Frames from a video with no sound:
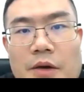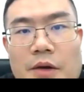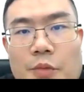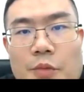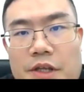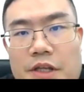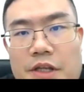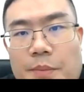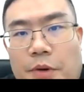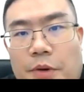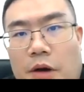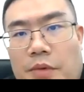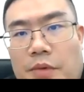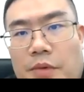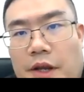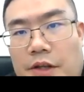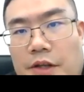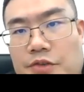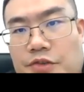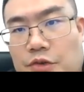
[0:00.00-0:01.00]
wind power
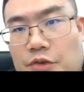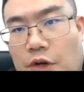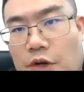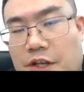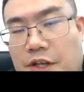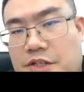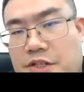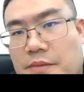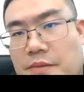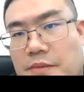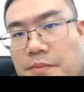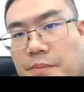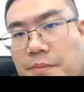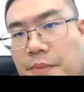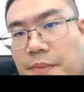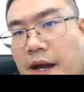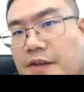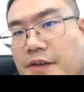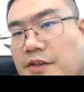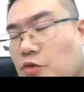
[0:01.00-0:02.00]
installation
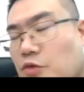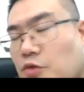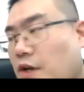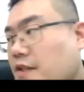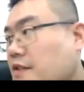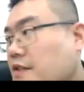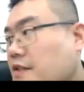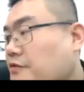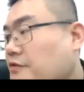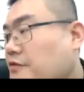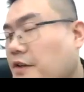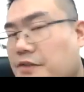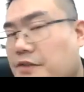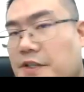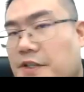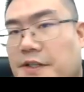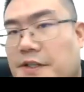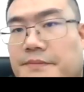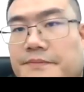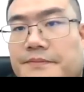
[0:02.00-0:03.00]
by the
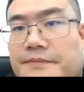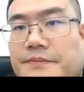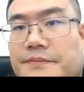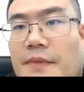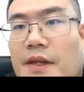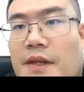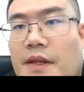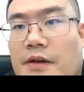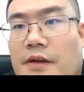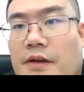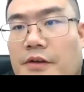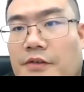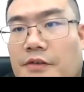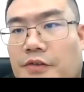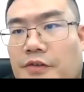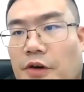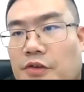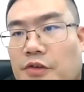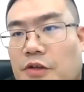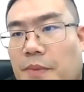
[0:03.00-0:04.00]
2050,
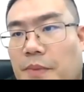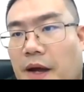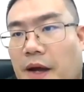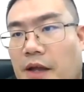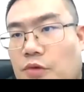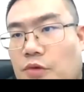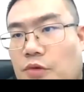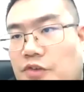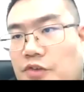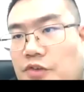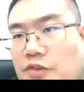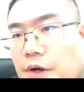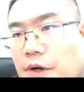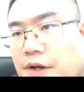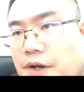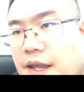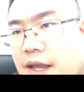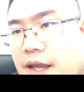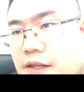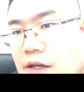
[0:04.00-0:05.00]
followed by North
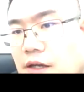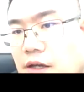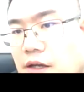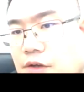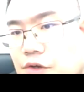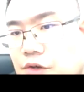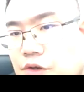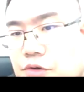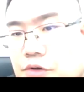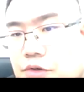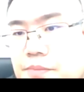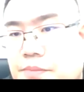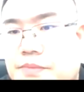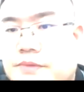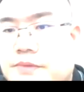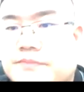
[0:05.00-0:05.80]
America and Europe.